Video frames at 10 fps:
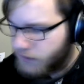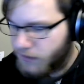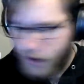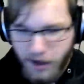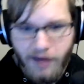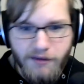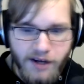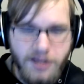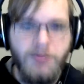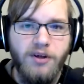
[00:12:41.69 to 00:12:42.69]
I have an
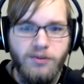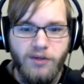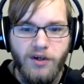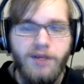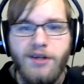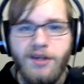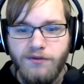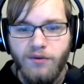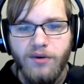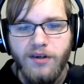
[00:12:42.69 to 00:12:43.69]
Xbox One and a
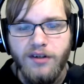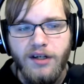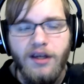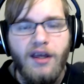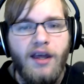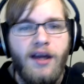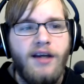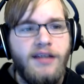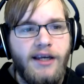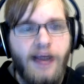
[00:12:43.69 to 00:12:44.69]
PS4,
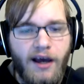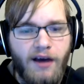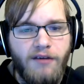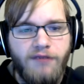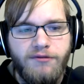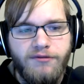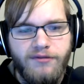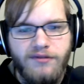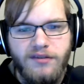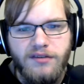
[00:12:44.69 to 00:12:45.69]
and I have,
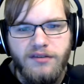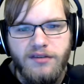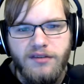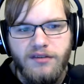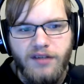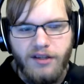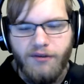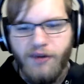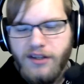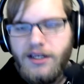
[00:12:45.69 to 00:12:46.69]
like, the
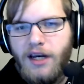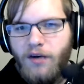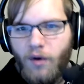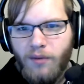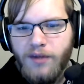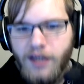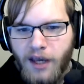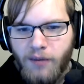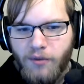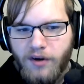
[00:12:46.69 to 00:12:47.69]
friends that I normally
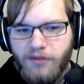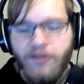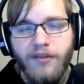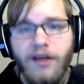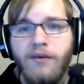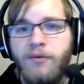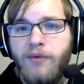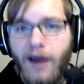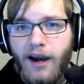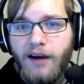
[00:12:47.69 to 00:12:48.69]
game with, they don't
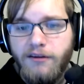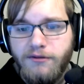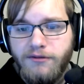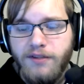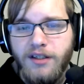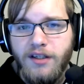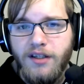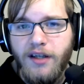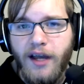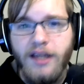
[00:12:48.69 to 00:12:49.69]
have
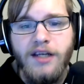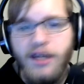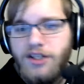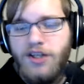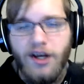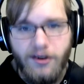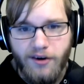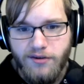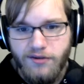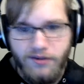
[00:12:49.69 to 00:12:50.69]
any next-gen
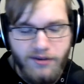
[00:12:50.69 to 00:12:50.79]
console.